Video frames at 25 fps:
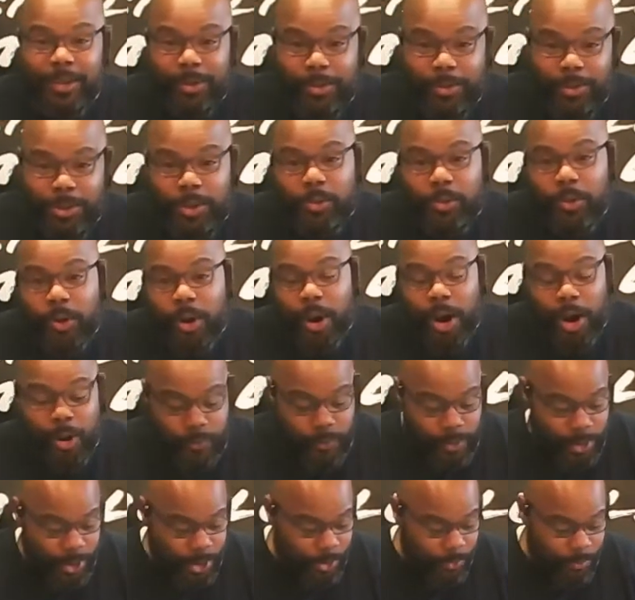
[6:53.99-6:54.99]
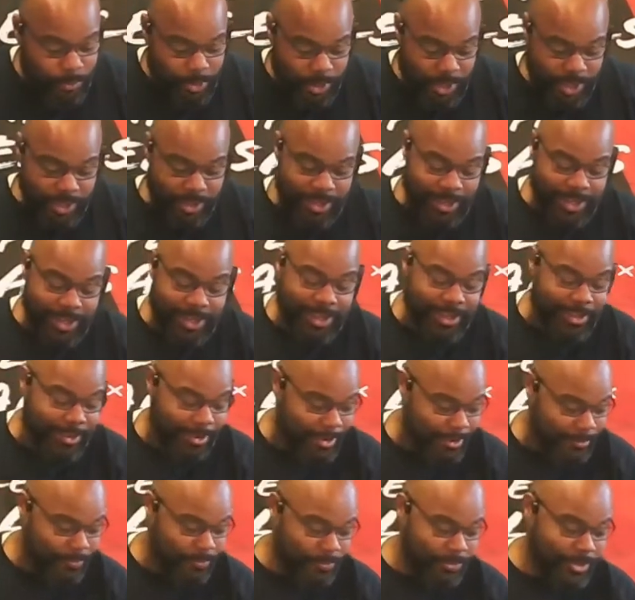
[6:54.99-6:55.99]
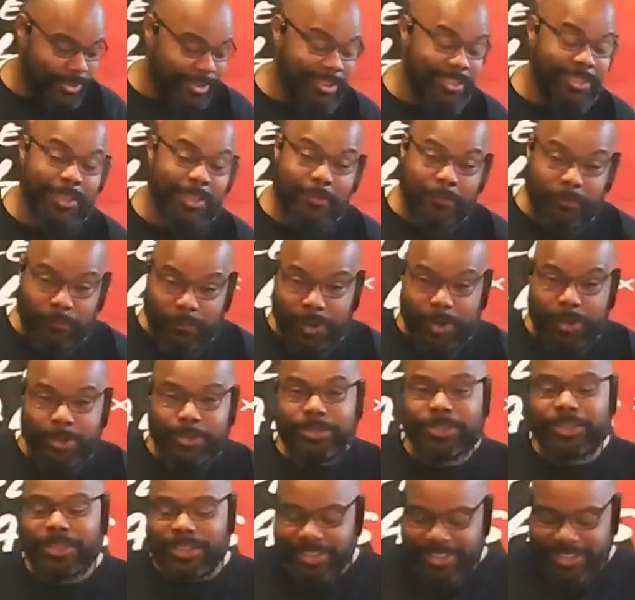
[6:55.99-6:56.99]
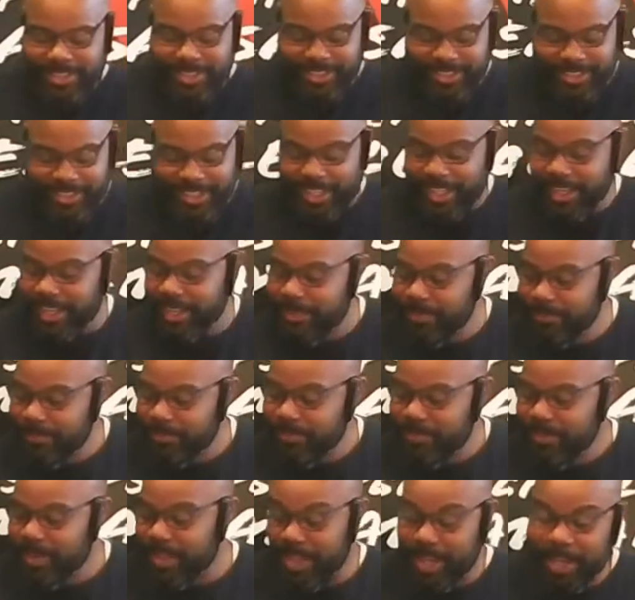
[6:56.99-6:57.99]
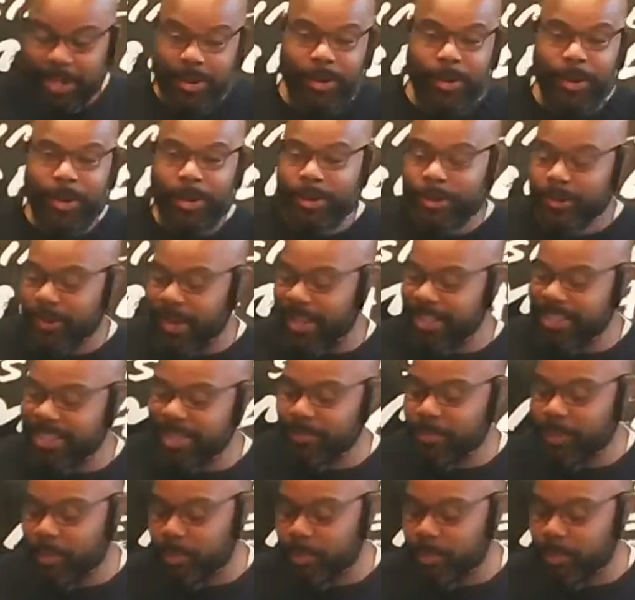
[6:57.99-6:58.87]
you all will be the first to see it here on Create Simple